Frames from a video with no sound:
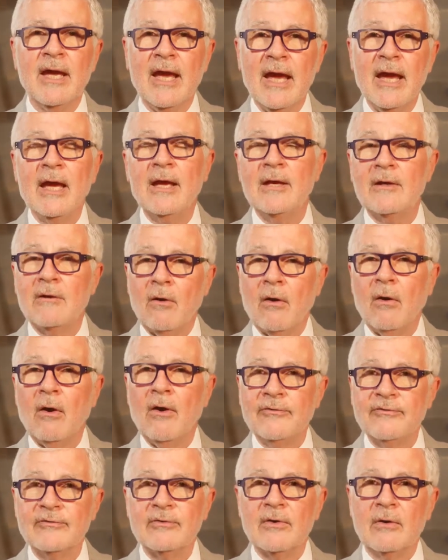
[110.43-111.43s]
and
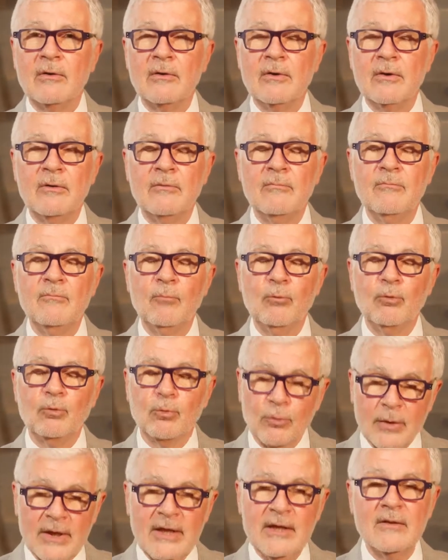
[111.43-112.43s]
also
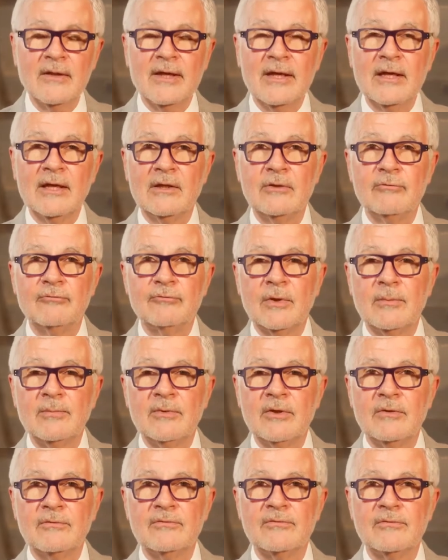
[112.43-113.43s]
really
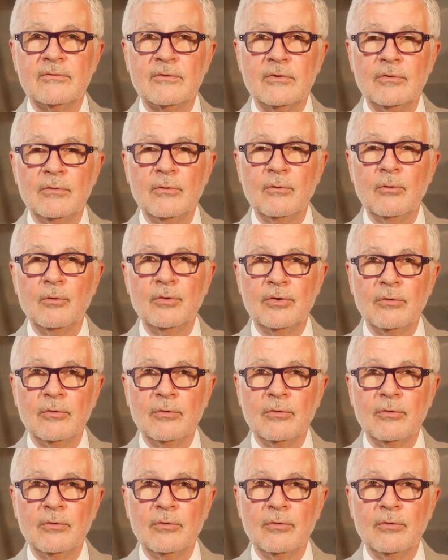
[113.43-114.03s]
contributes to